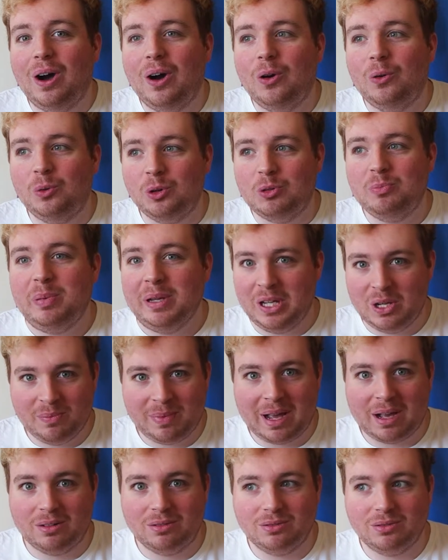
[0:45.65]
would be
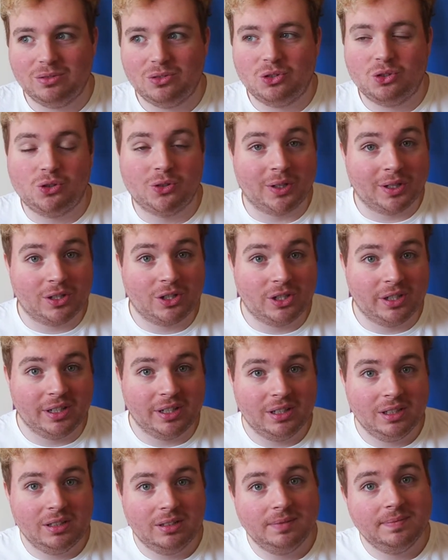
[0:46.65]
about
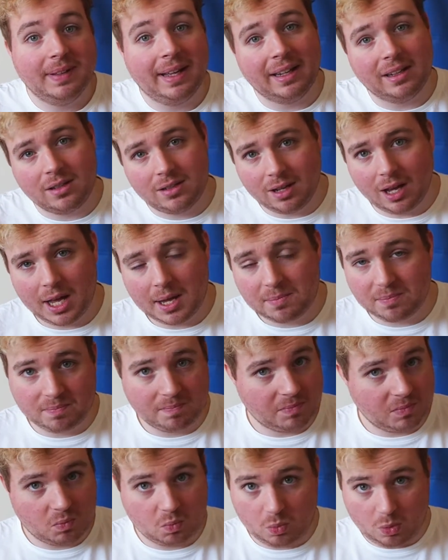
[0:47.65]
structure and time
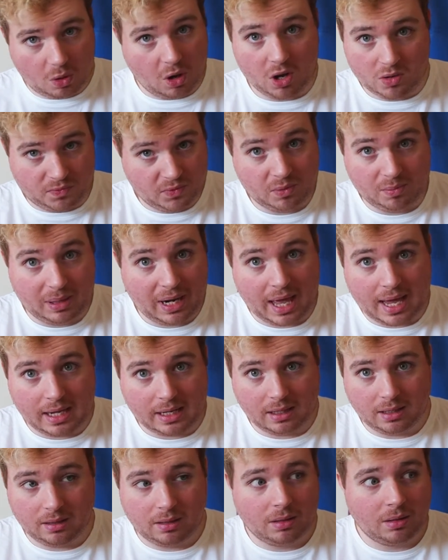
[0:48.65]
of the play,